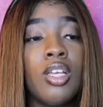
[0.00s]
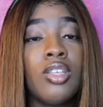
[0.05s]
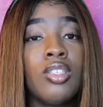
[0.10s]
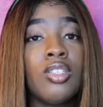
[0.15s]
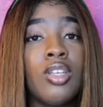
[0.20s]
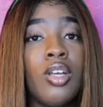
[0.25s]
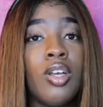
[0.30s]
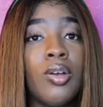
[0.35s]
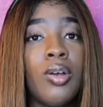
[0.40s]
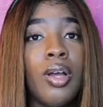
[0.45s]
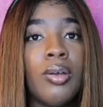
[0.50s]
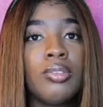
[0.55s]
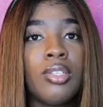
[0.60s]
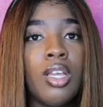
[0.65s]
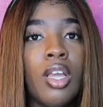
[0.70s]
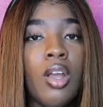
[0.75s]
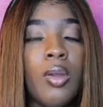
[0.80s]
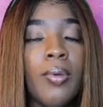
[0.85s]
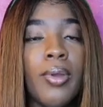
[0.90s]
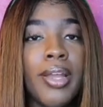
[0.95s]
So, I was
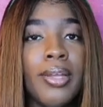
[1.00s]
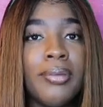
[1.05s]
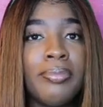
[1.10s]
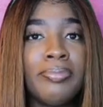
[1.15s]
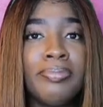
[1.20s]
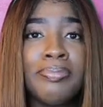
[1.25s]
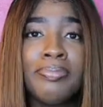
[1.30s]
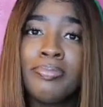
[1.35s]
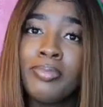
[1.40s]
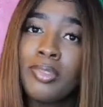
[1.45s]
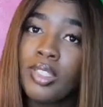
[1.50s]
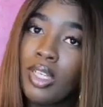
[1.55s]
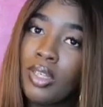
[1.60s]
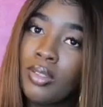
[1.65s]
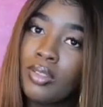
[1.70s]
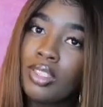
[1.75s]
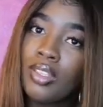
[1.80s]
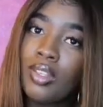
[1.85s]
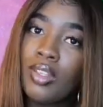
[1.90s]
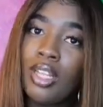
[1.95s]
like, alright.
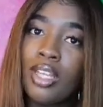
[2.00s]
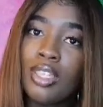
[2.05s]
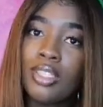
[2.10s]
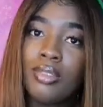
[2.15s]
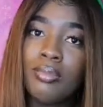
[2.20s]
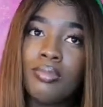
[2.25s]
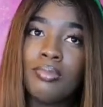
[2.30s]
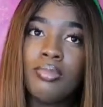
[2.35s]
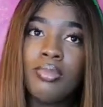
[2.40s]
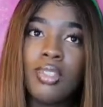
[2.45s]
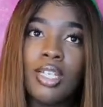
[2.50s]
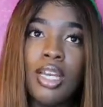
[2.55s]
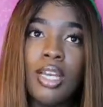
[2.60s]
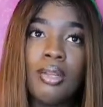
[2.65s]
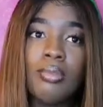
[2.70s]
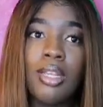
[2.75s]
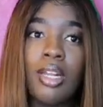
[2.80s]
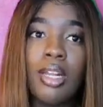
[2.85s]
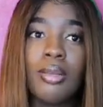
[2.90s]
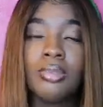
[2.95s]
So, it's still like some
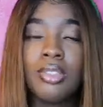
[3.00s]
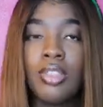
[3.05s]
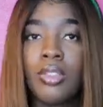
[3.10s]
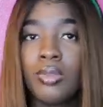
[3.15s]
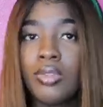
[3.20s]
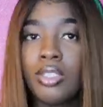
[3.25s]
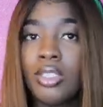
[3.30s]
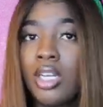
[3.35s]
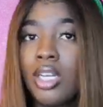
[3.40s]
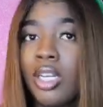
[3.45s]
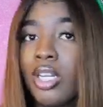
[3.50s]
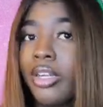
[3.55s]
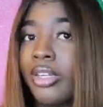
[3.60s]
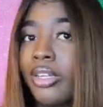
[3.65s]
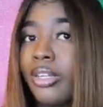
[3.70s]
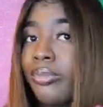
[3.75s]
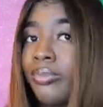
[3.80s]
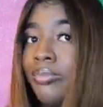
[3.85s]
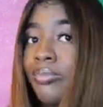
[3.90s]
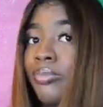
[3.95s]
time later. I'm still sitting
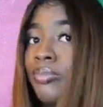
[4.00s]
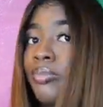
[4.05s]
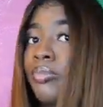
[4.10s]
here.